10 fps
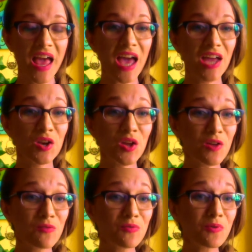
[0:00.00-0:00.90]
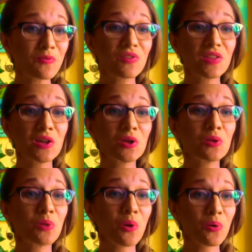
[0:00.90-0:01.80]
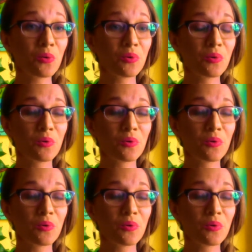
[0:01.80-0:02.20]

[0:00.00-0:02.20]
And if you're feeling alone,